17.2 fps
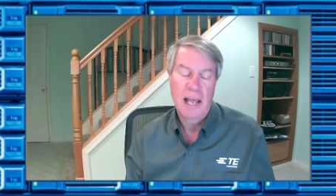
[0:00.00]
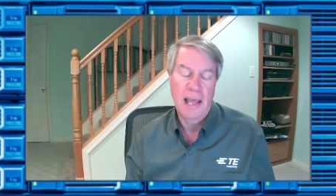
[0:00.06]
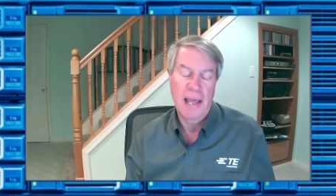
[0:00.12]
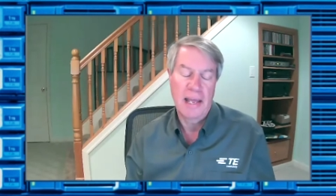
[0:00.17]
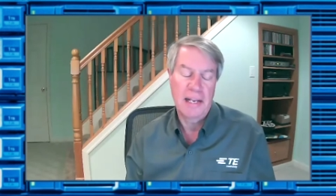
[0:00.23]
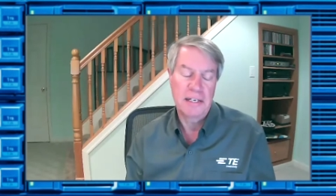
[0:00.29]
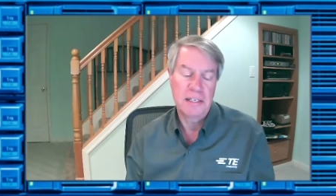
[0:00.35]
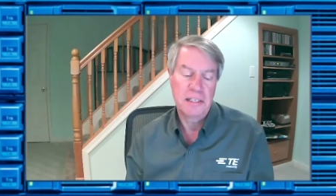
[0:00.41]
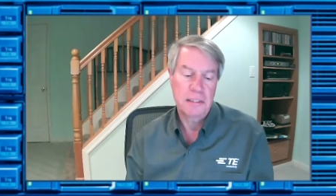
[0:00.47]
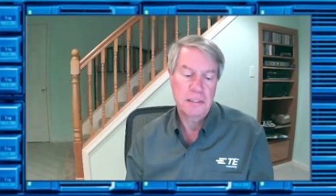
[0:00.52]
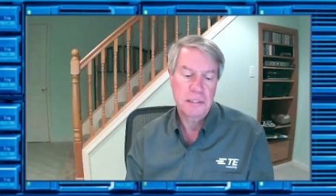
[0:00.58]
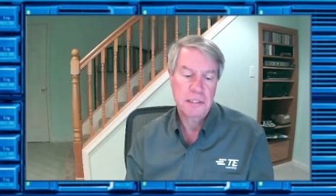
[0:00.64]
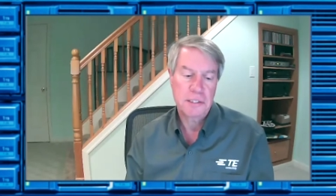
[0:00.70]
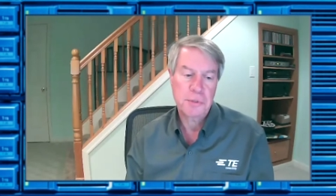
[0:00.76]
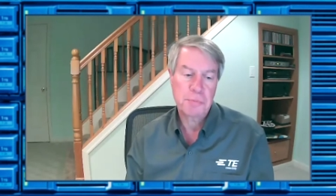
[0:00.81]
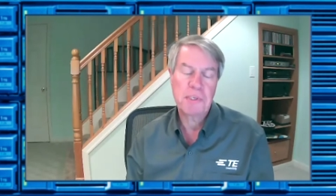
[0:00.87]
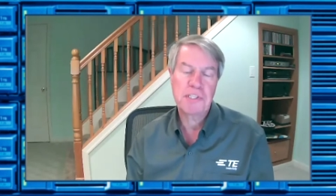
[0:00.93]
And
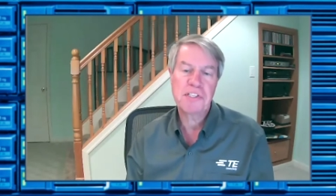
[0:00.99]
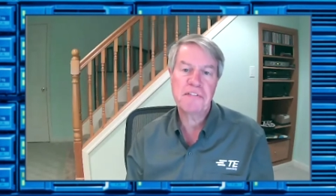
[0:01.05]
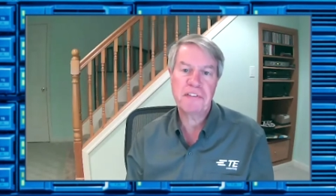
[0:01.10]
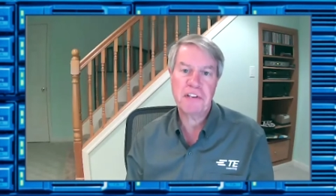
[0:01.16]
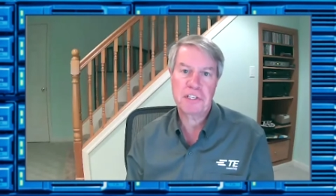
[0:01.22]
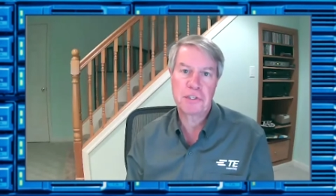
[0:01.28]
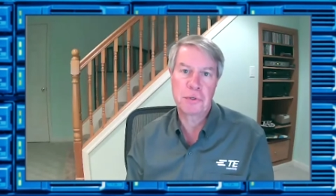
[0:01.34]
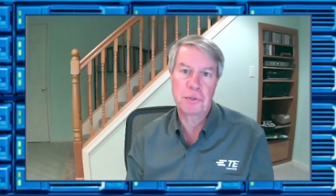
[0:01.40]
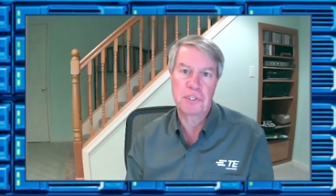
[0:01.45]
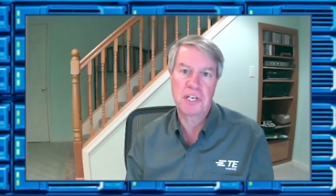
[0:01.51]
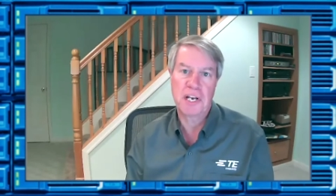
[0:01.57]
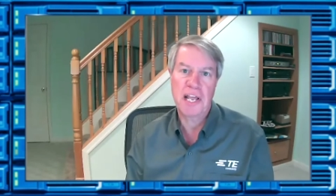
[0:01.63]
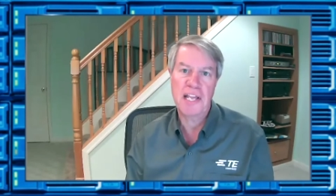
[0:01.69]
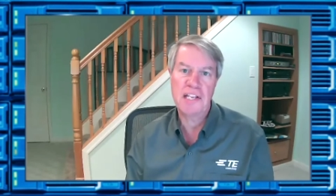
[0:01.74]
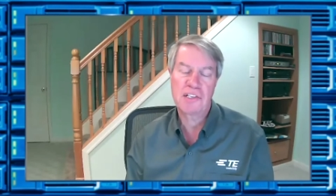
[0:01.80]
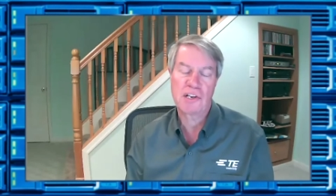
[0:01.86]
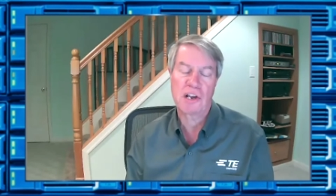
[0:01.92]
specific to
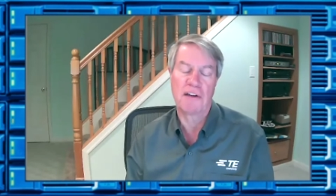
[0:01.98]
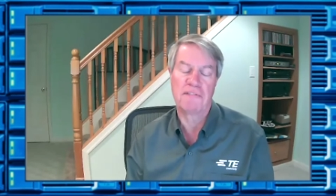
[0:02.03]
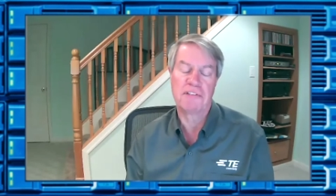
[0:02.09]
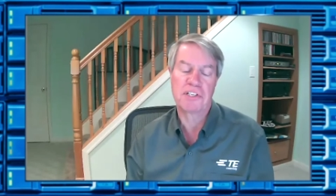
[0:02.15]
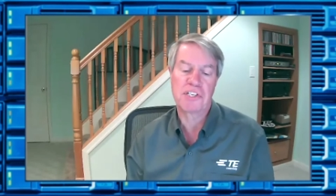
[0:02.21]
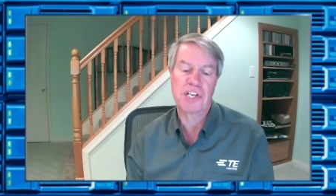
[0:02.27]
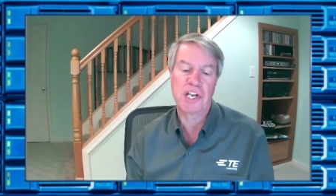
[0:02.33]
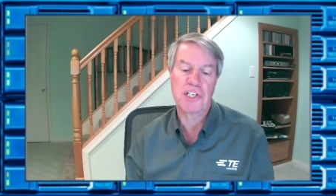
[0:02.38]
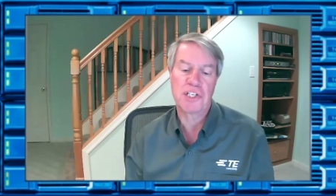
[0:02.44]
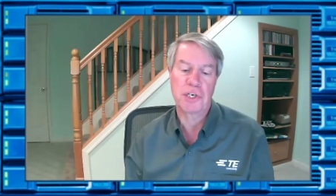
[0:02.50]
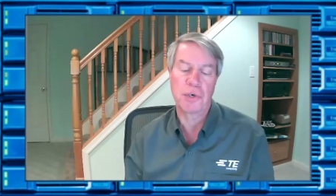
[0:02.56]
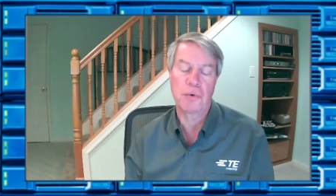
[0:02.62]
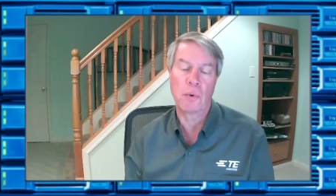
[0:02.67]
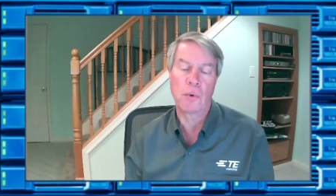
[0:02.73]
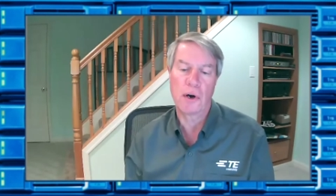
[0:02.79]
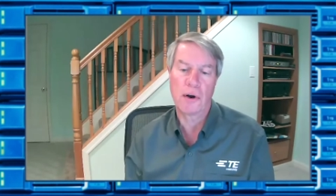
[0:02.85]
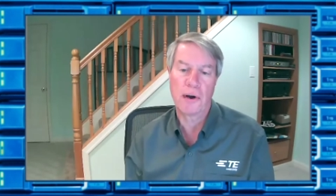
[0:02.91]
today's
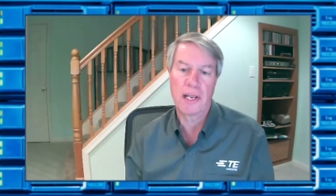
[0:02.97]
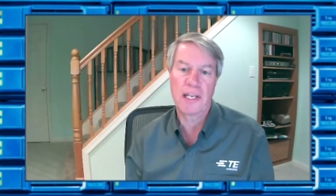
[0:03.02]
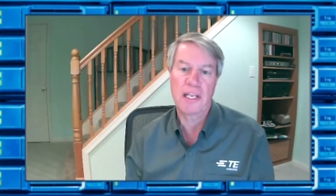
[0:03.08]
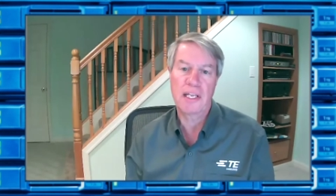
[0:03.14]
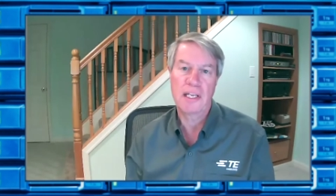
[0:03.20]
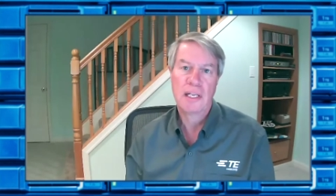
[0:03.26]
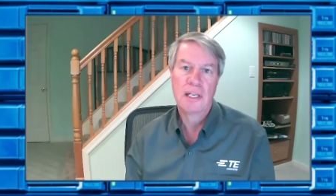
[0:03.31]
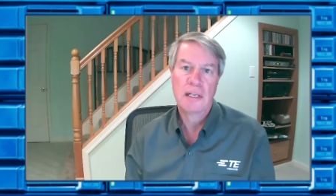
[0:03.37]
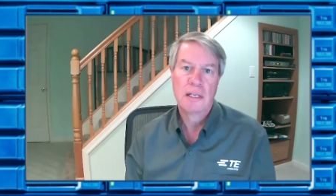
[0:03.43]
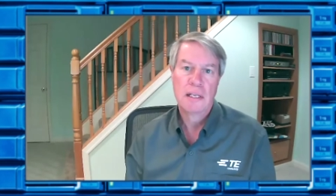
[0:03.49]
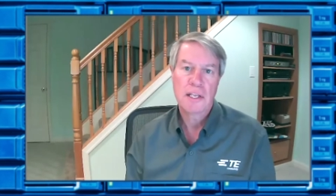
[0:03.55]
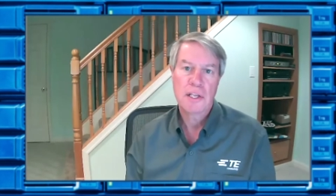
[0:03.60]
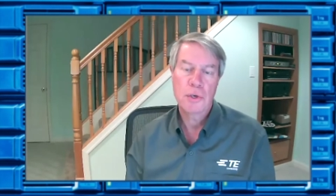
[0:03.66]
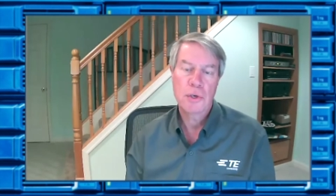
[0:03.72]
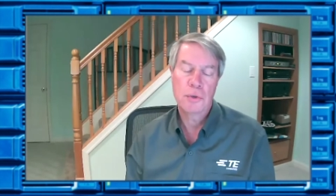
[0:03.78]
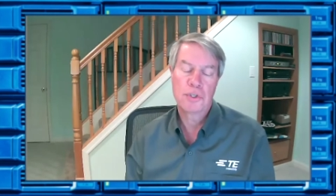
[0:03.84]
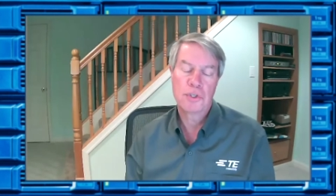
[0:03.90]
conversation, we're a
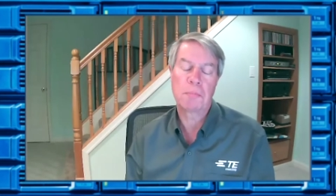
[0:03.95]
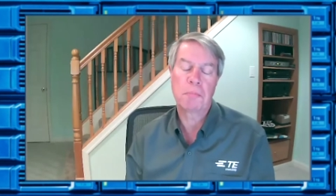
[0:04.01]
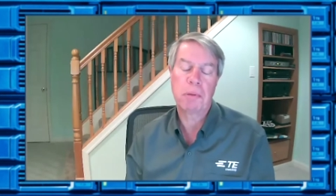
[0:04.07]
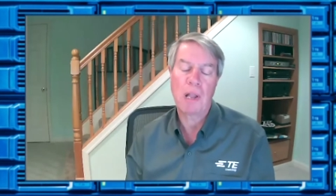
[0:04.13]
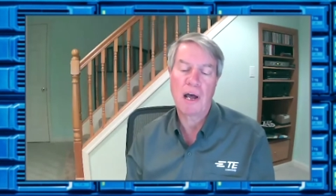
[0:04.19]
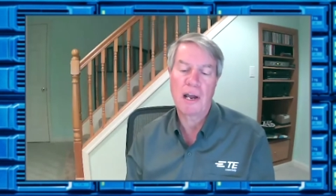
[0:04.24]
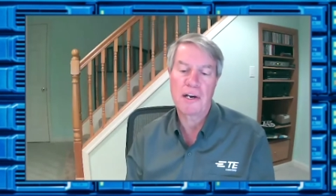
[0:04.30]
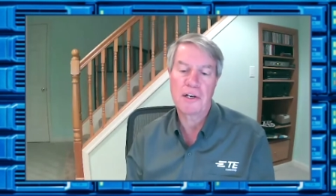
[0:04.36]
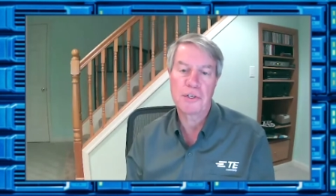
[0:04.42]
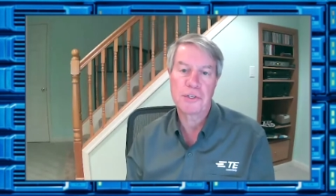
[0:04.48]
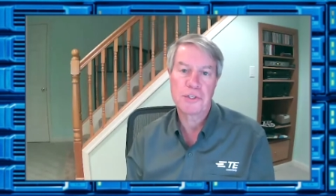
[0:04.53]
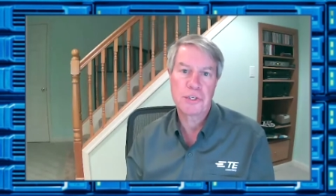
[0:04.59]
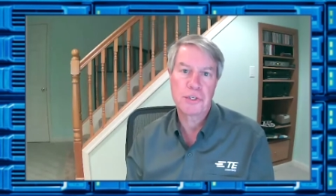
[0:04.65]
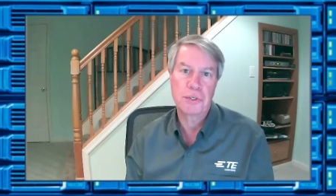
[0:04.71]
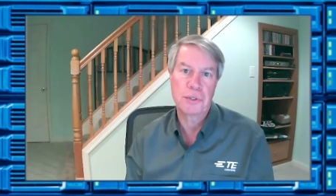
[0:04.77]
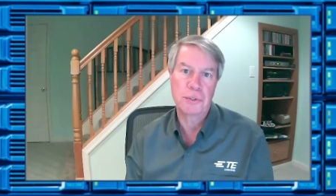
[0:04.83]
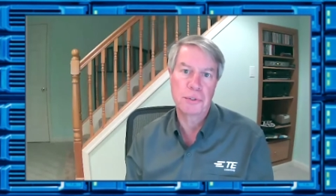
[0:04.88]
huge supplier
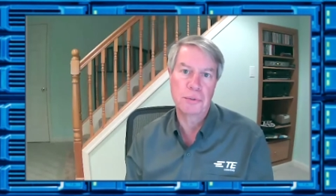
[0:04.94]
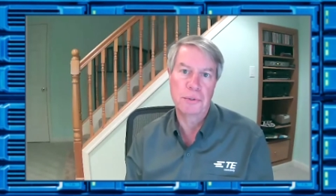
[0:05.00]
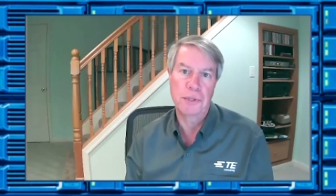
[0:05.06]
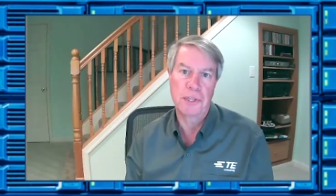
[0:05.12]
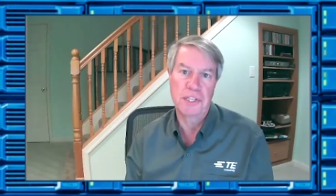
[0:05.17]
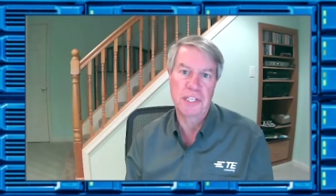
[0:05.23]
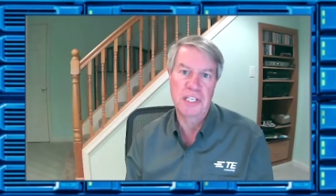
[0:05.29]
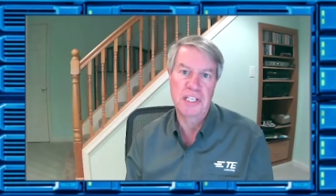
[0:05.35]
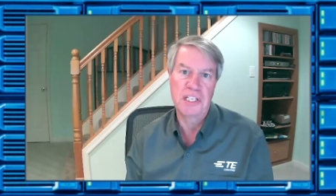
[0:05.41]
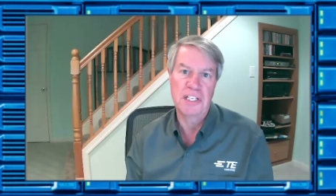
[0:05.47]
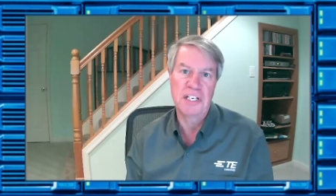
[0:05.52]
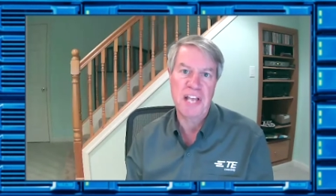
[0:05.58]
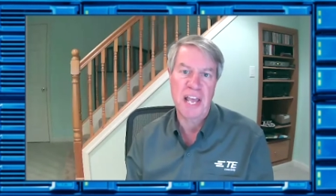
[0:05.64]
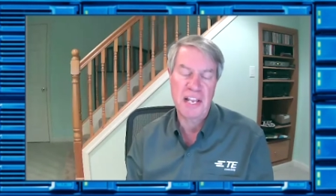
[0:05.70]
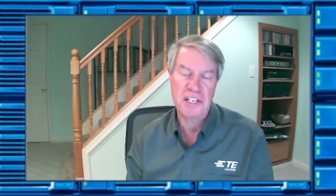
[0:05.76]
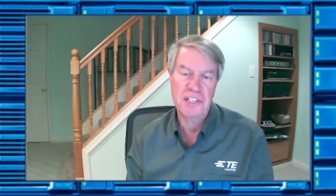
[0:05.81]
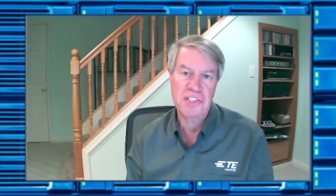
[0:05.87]
to the
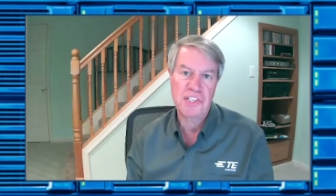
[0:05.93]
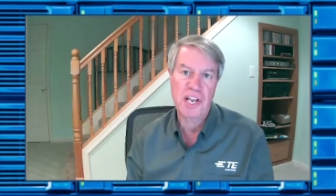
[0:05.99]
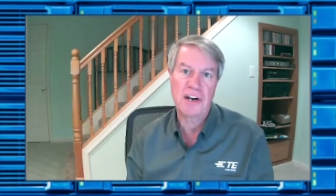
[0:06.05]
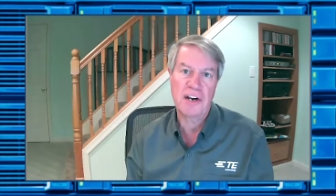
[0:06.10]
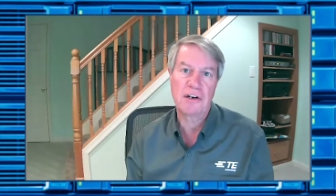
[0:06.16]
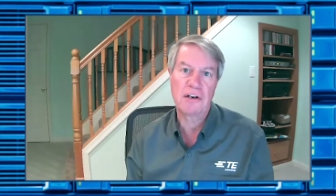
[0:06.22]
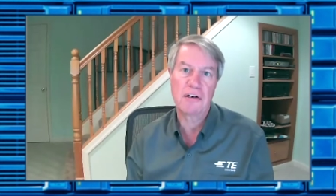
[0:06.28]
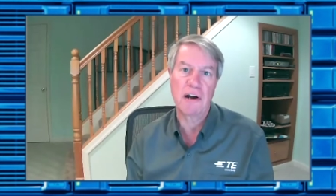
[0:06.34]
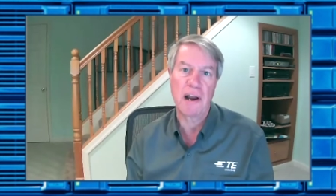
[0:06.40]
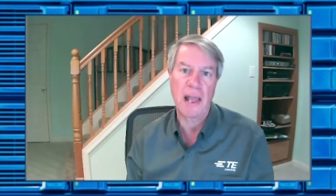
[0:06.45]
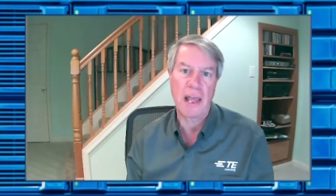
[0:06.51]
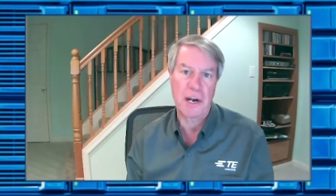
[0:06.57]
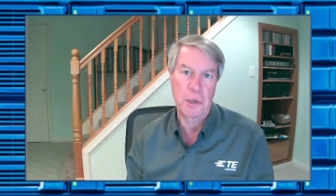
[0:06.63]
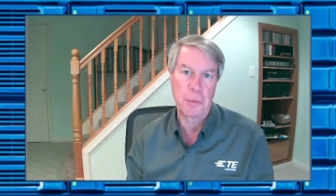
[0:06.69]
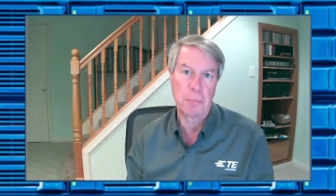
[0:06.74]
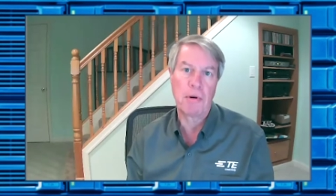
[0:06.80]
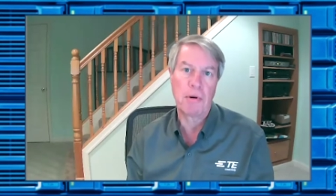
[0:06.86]
data center,
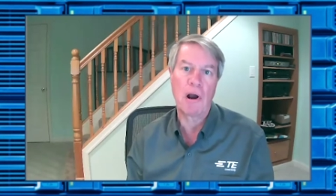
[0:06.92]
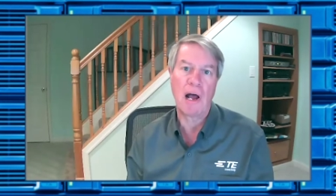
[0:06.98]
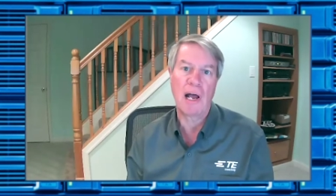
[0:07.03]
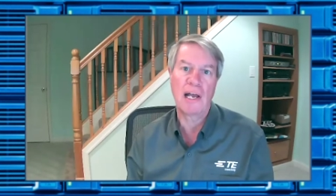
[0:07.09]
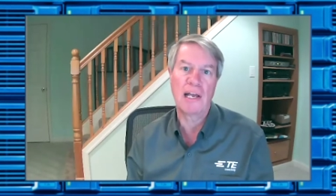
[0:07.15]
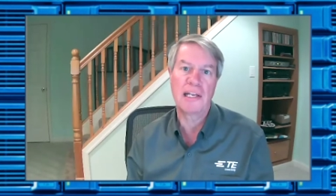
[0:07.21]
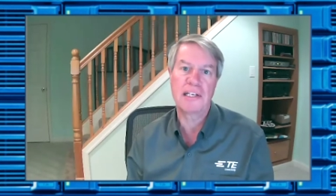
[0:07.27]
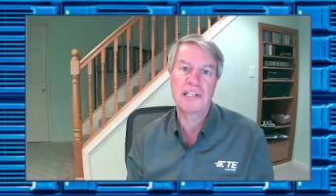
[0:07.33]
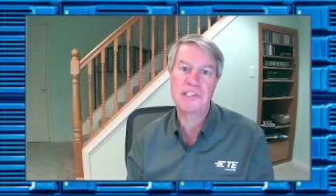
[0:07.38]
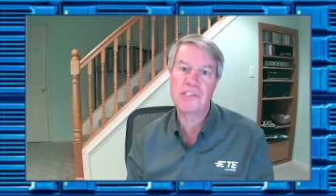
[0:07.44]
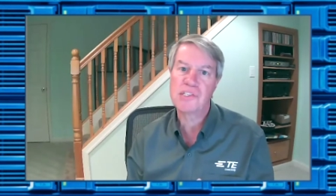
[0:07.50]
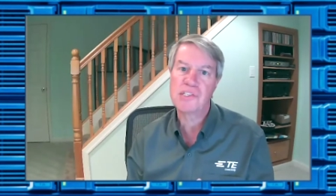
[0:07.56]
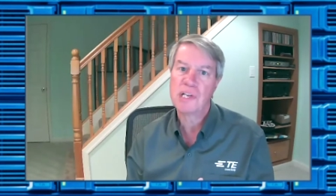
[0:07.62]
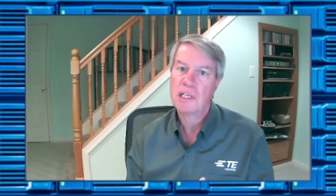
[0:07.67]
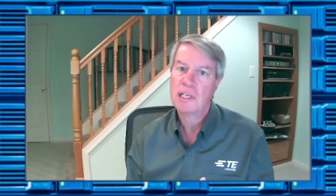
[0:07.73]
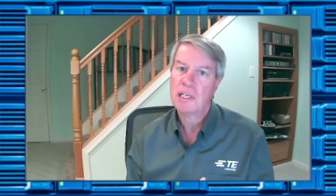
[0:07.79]
enterprise,